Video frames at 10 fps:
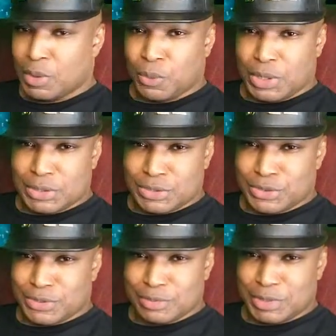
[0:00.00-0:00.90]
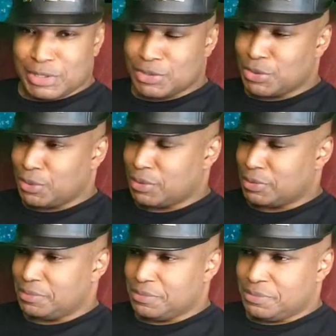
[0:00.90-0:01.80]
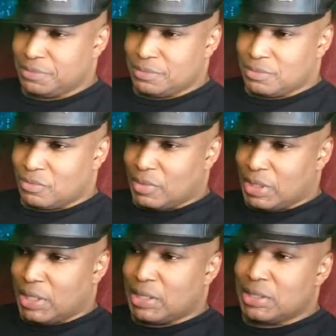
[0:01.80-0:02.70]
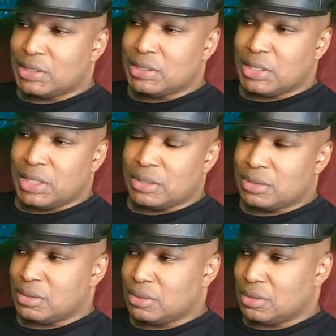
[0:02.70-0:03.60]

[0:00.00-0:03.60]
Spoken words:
What a story being told. And in the end,